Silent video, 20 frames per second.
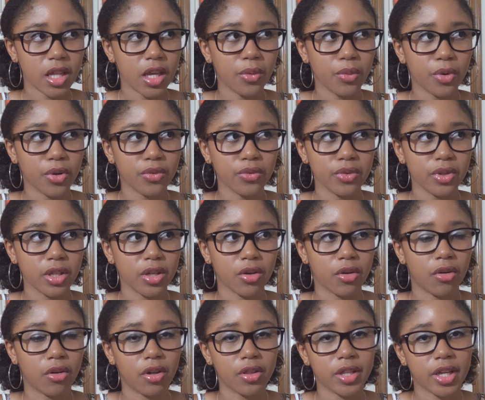they weren't really
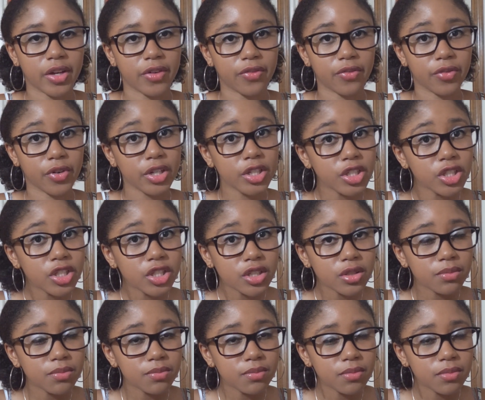on that
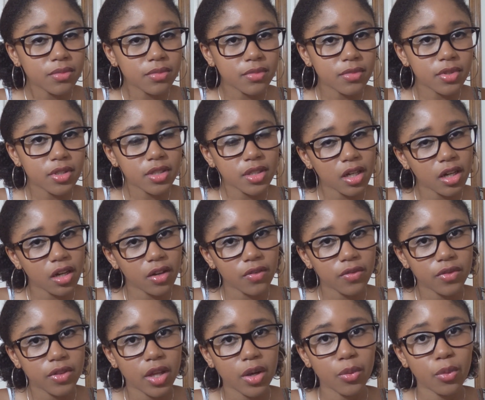friendship stuff.
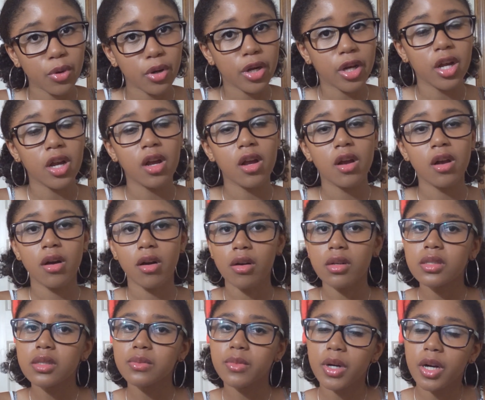They were
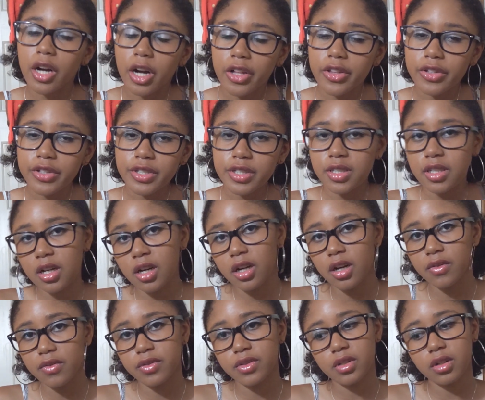on some other
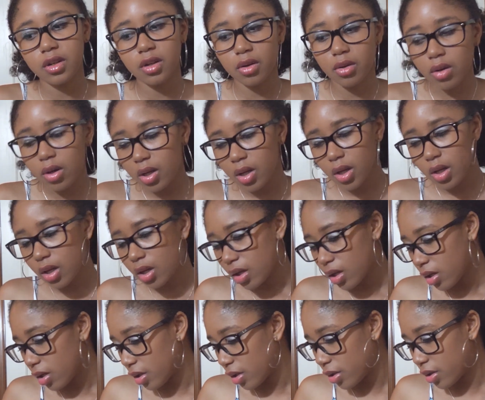stuff. So,
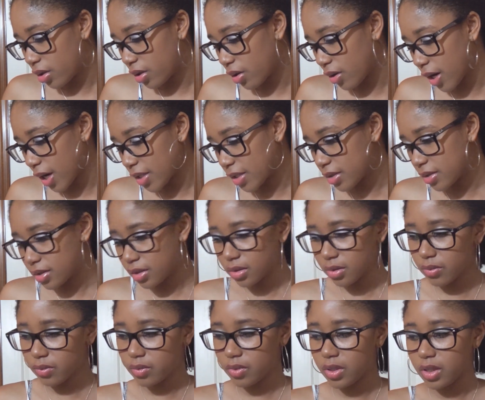you know, I just
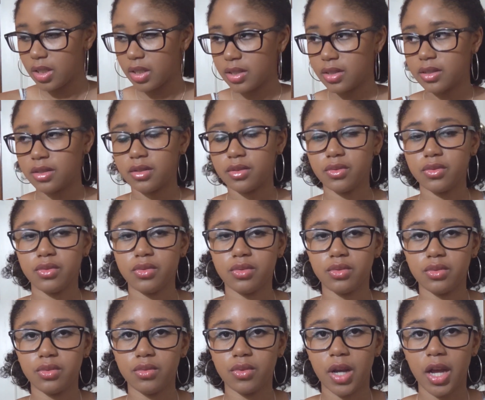didn't really get
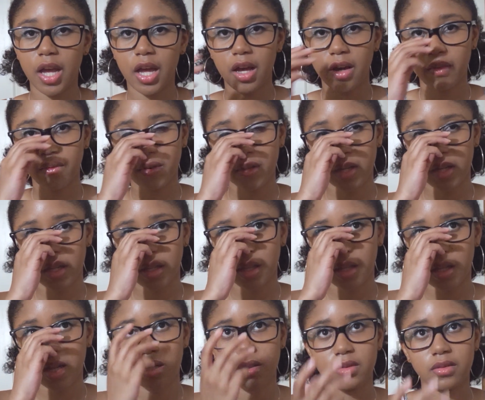to have like a
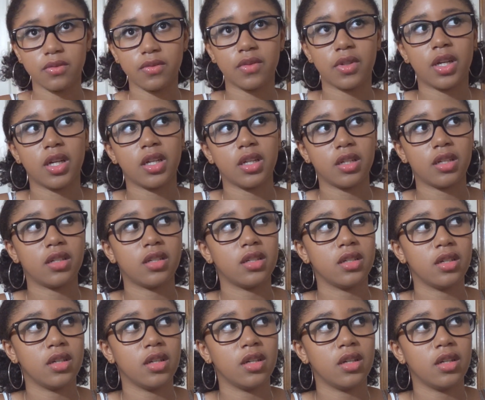lot of
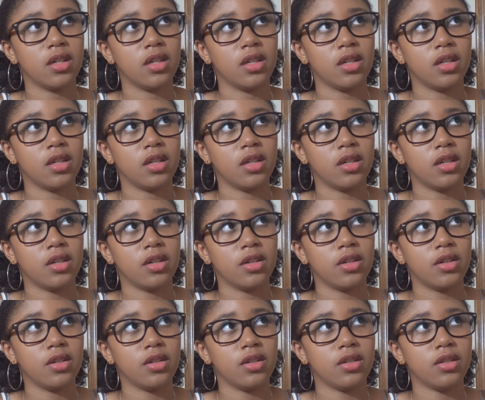like,
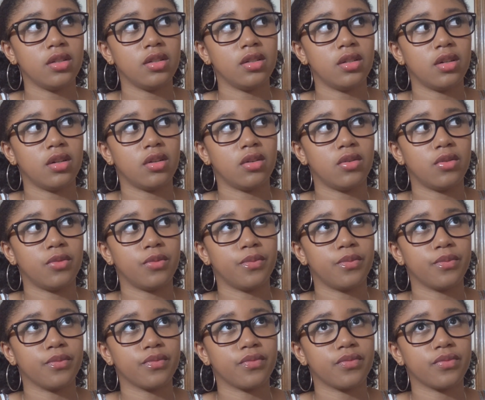you know,
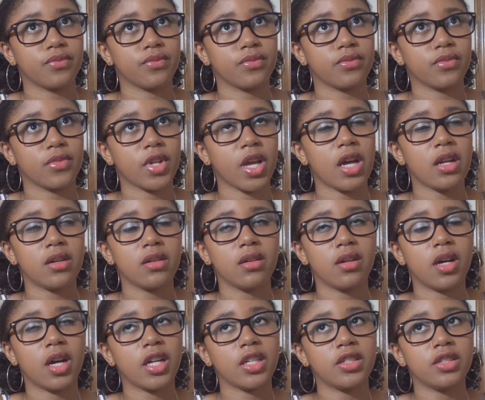I don't
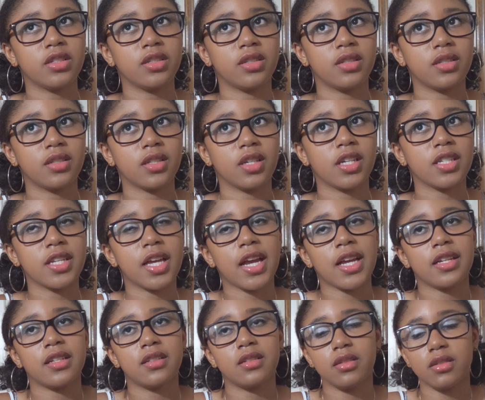know. I just, cause
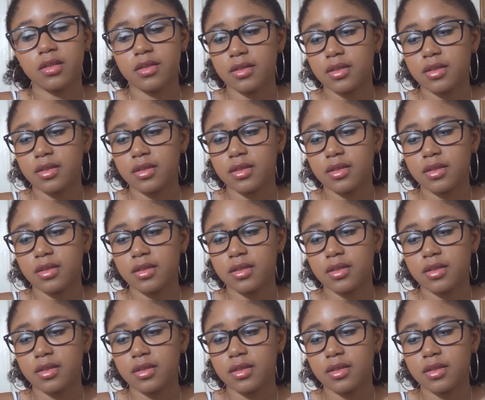I